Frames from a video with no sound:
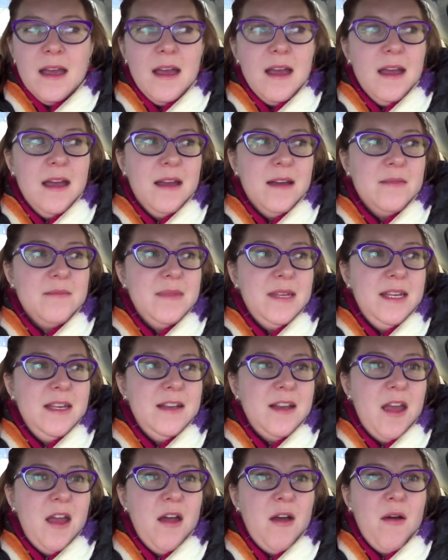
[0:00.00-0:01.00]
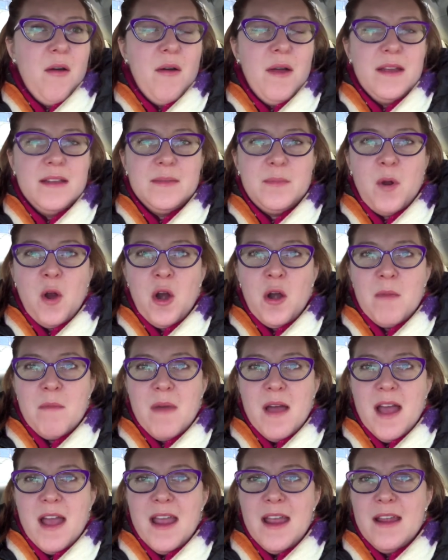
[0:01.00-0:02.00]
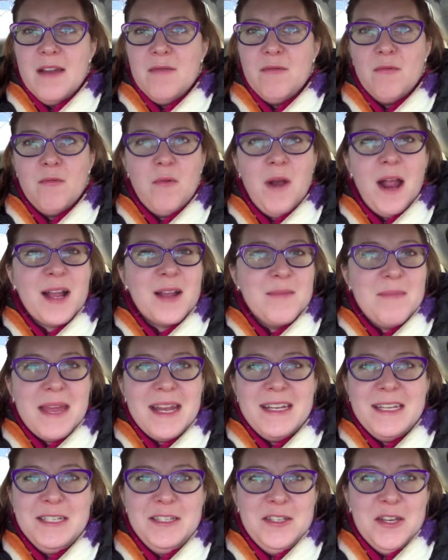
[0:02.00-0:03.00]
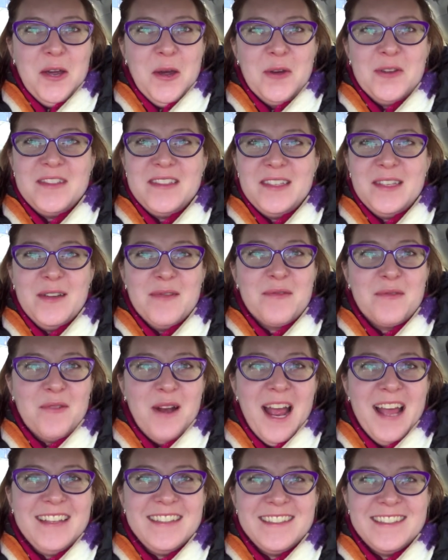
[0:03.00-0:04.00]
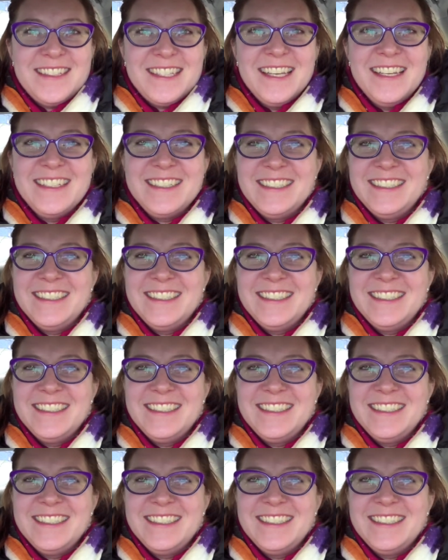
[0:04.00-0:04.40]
as part of my recommended dose of rest.